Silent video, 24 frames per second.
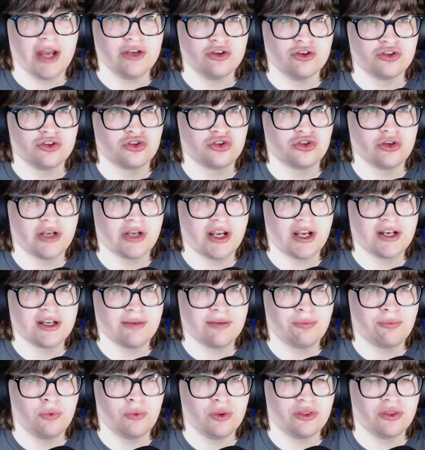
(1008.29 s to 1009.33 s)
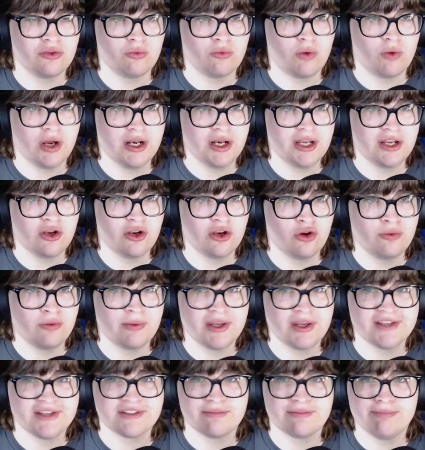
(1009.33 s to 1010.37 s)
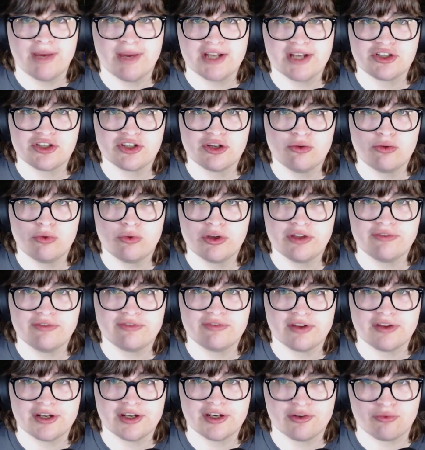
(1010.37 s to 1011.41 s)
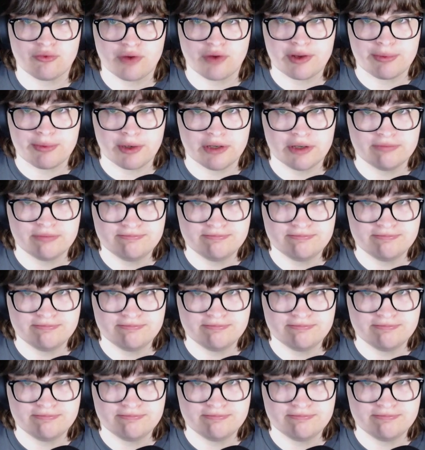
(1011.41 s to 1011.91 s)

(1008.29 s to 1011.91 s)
you should end up with the one in OBS matching what you've done in Reaper.